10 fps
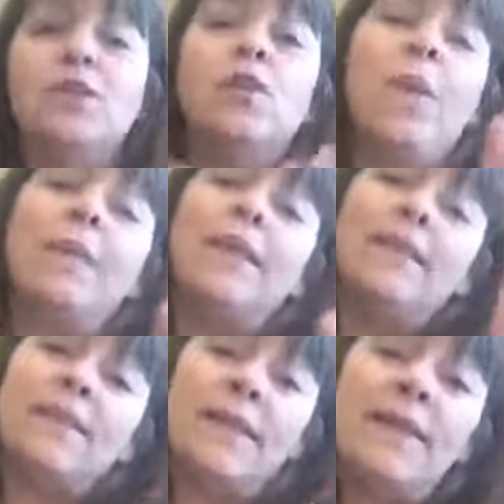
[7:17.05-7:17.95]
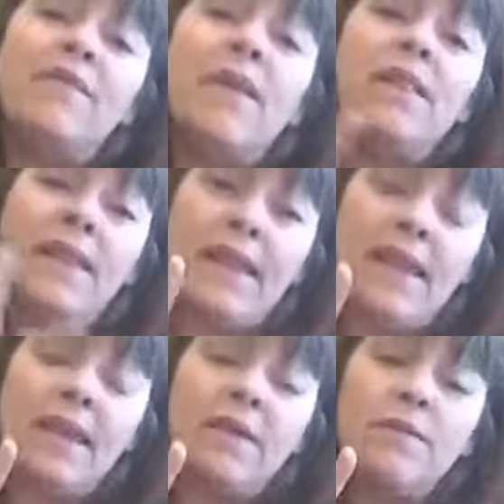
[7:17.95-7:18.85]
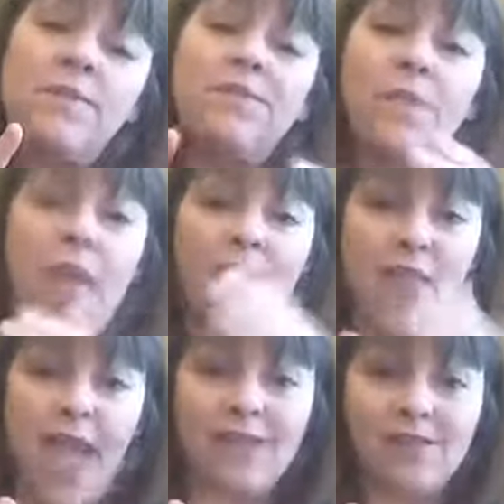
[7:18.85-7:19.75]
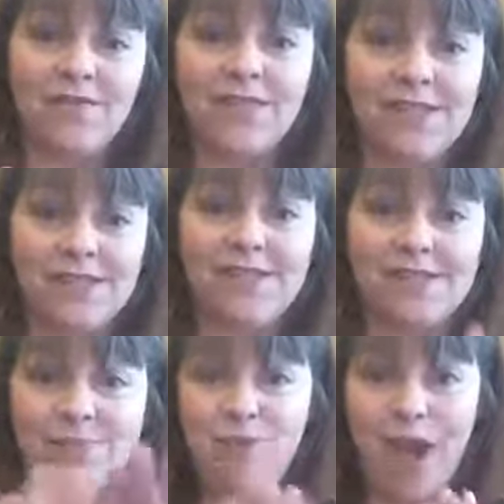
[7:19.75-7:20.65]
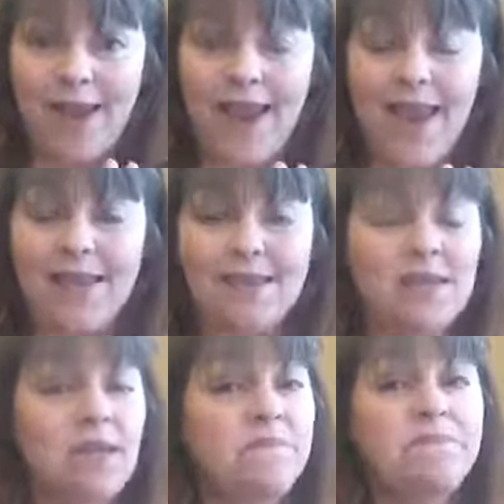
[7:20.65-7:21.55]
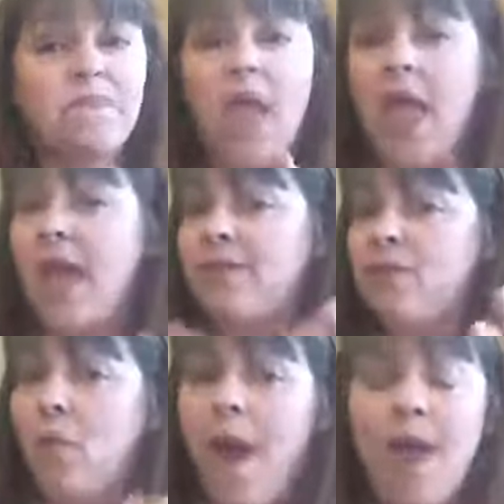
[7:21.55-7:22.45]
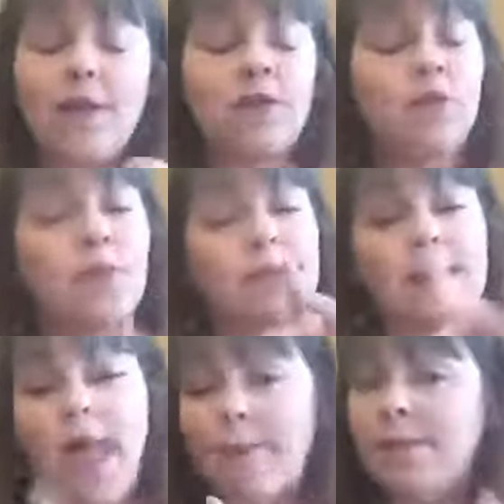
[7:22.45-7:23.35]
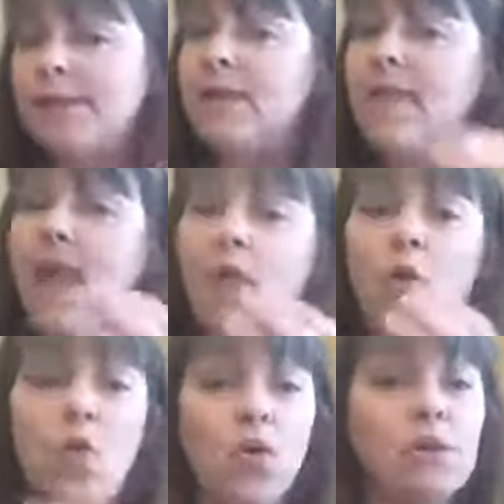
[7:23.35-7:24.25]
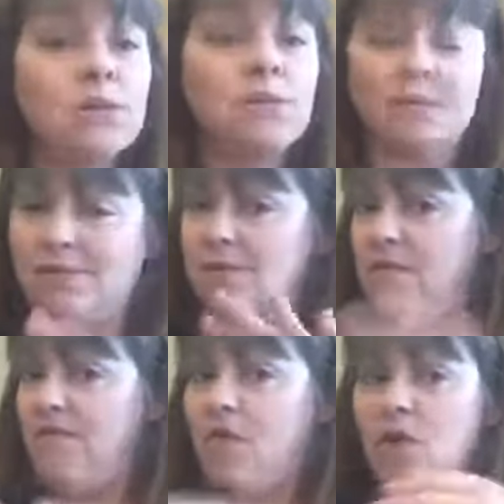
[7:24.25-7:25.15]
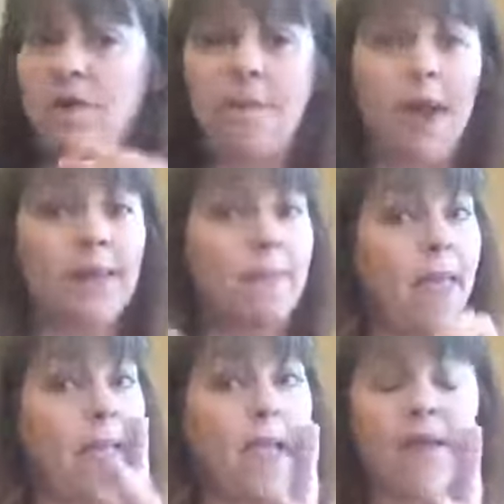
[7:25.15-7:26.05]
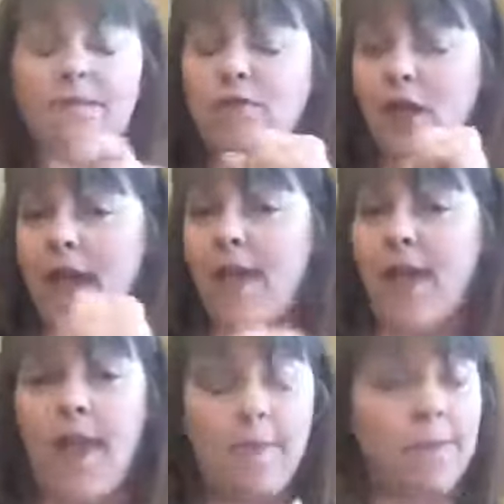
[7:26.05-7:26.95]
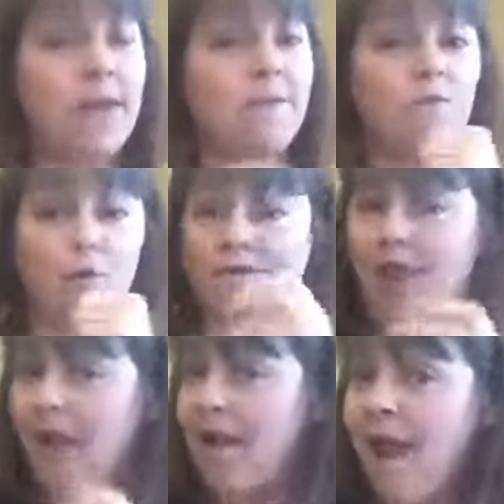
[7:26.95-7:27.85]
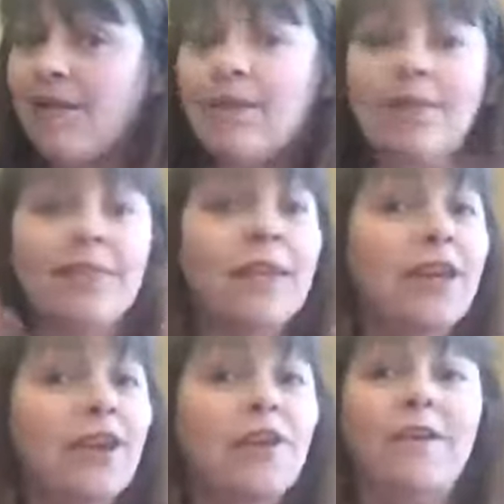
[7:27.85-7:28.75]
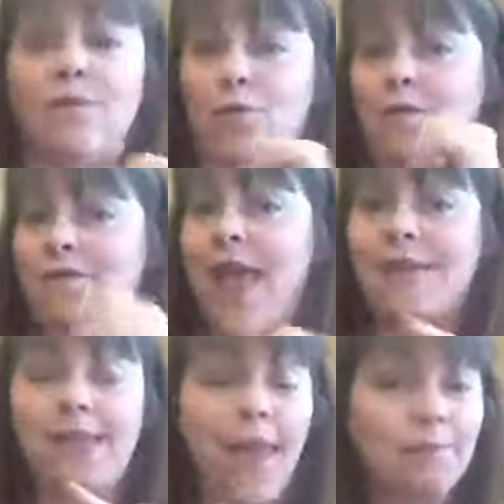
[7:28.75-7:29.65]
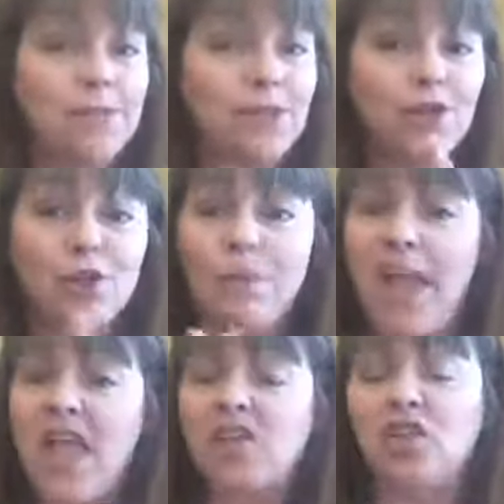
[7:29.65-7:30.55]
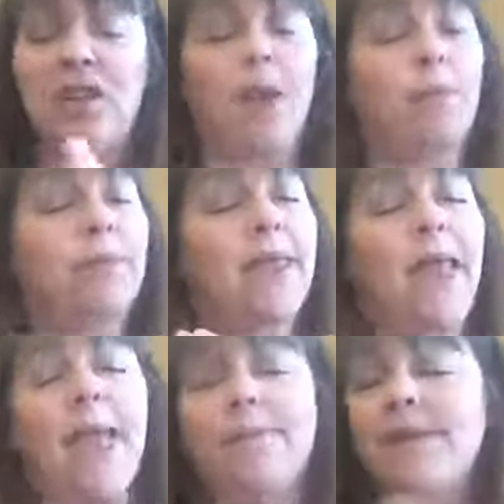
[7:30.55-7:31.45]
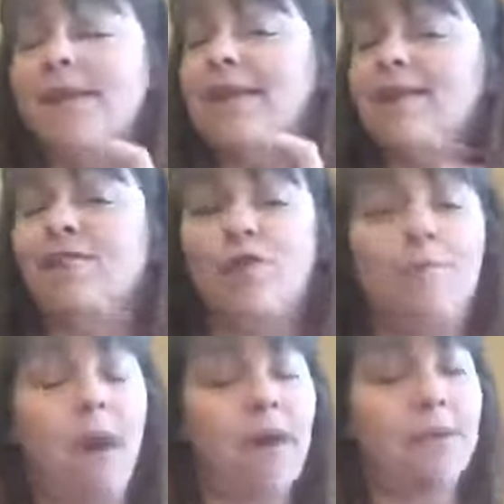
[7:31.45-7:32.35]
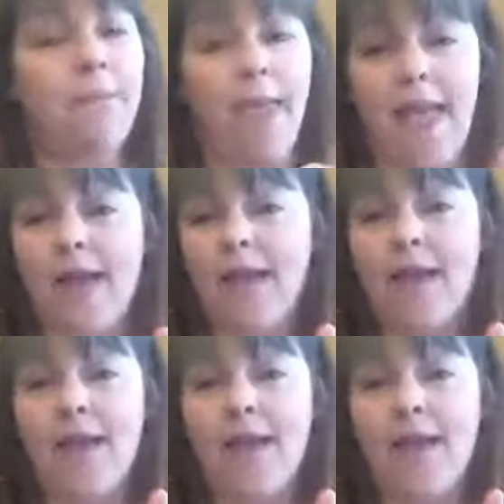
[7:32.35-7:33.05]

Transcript: So I'm going to leave a link at the end of this broadcast. And if you want, you can tap into that course, the full money back. If you're not happy, if you have not gotten clear, if you have not tapped into your passion, I would be happy to give your money back.